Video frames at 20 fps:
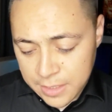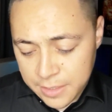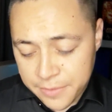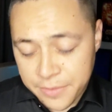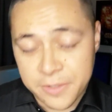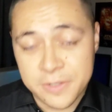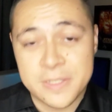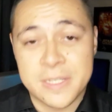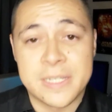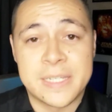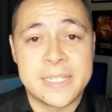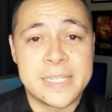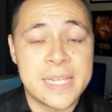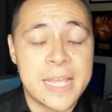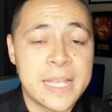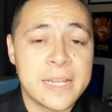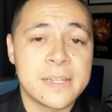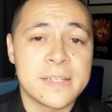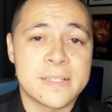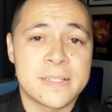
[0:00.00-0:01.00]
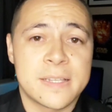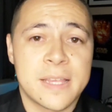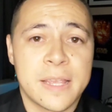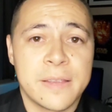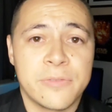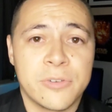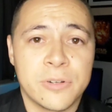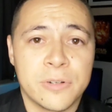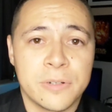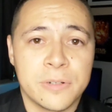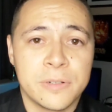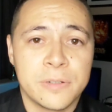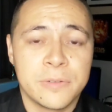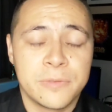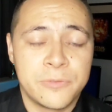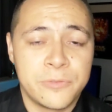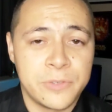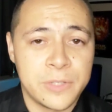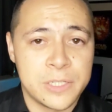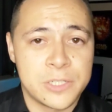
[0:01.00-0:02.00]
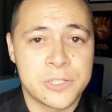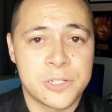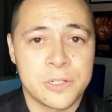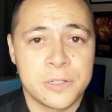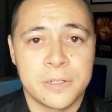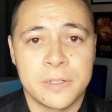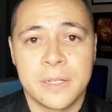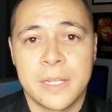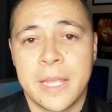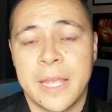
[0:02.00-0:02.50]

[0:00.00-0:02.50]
There's a data saver feature,